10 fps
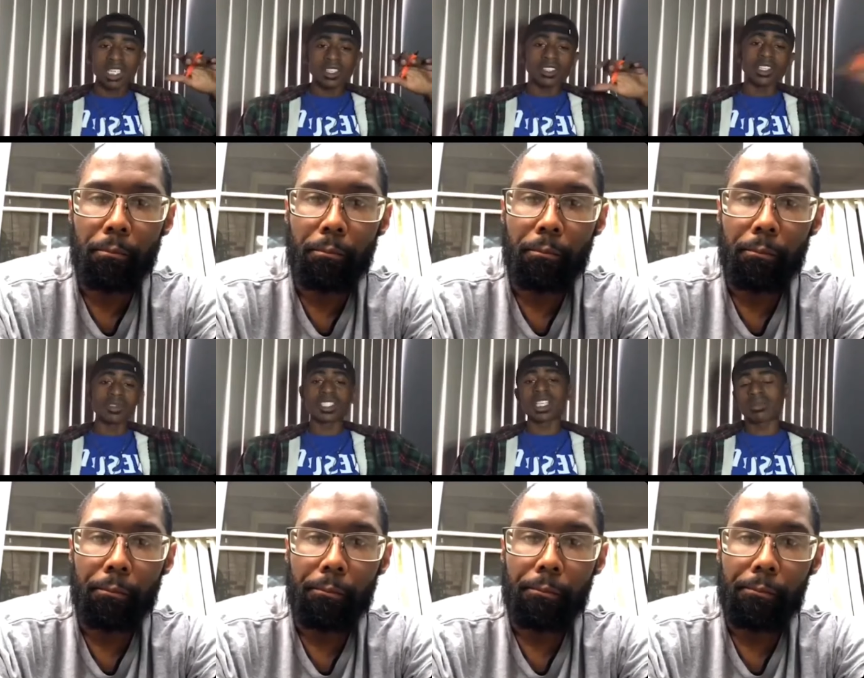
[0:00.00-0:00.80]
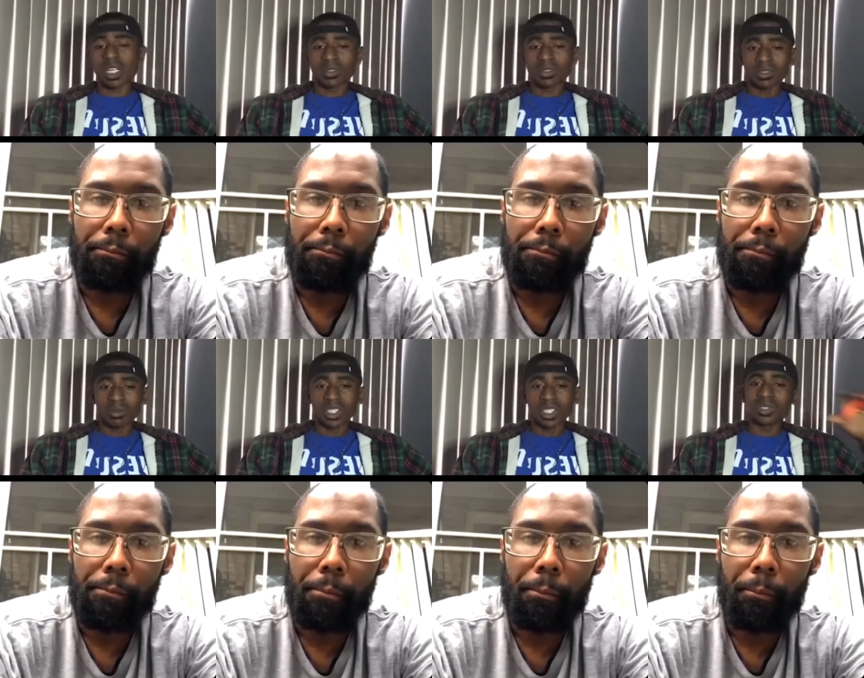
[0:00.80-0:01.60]
Speaker 1: they're upset about,
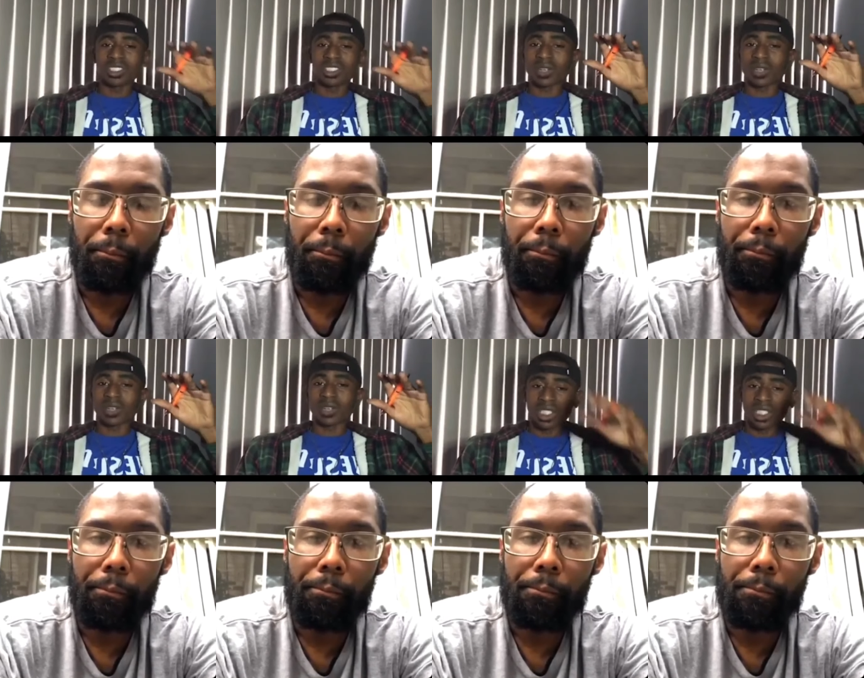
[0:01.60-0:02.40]
but you just so happen to be